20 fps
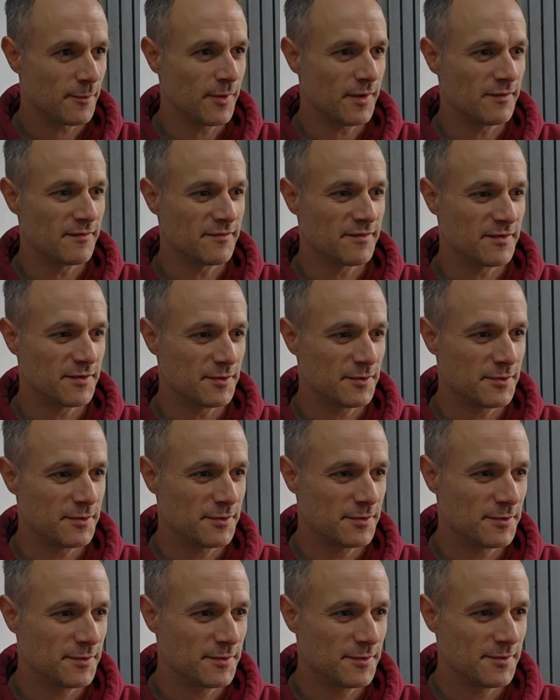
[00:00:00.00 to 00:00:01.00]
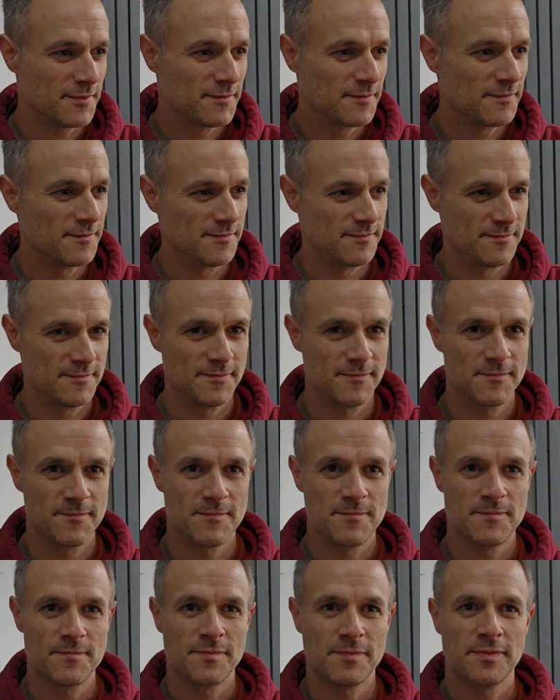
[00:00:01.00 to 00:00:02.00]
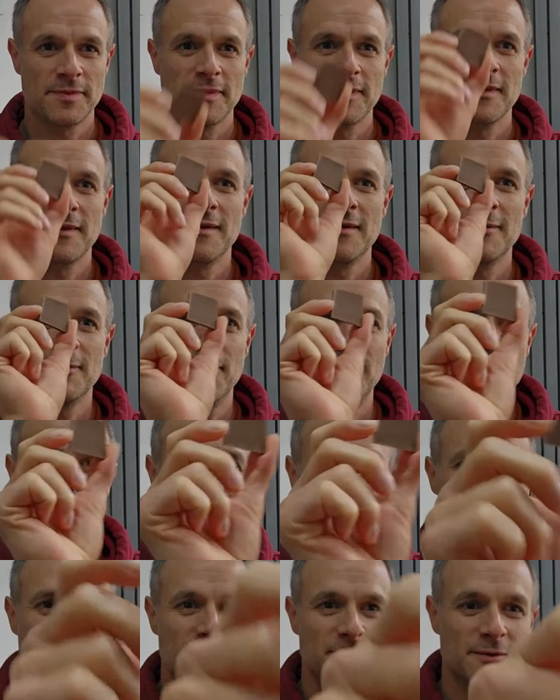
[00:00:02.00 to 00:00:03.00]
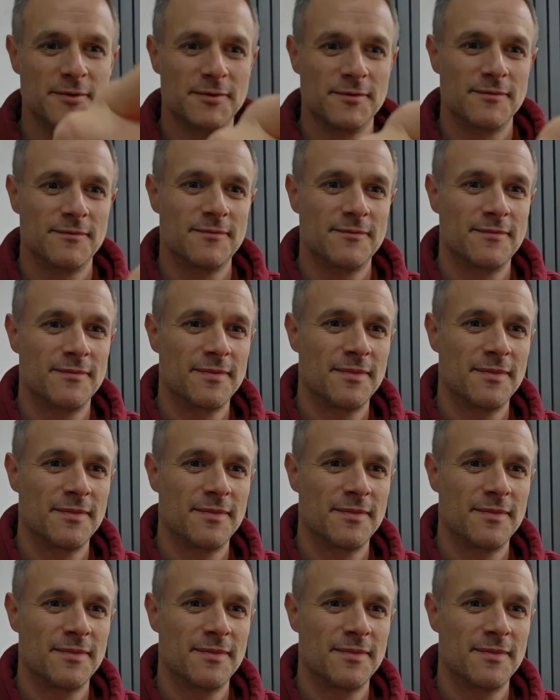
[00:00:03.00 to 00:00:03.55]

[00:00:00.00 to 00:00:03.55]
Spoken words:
One for you, one for you.